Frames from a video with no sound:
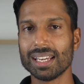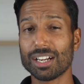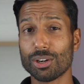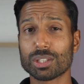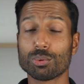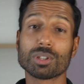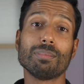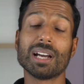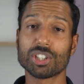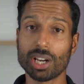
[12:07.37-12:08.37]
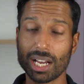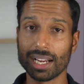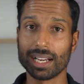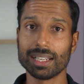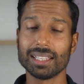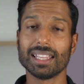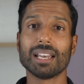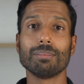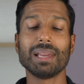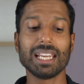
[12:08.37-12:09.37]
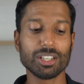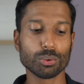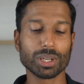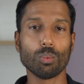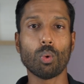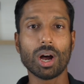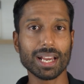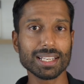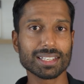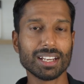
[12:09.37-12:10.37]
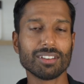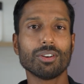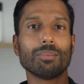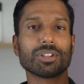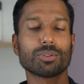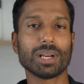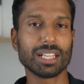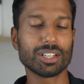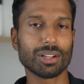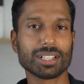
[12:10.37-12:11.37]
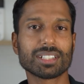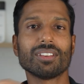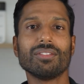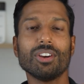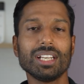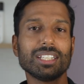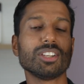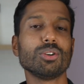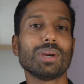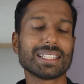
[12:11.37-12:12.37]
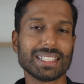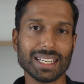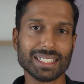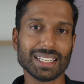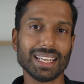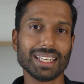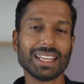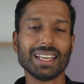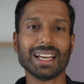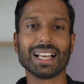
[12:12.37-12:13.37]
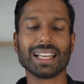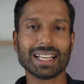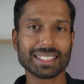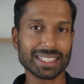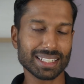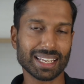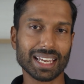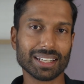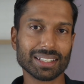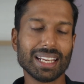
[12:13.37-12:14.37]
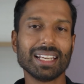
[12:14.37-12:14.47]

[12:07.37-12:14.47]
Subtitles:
their cost was much higher than me doing Wise from Australian dollars converting to USD to hit Alianza's account,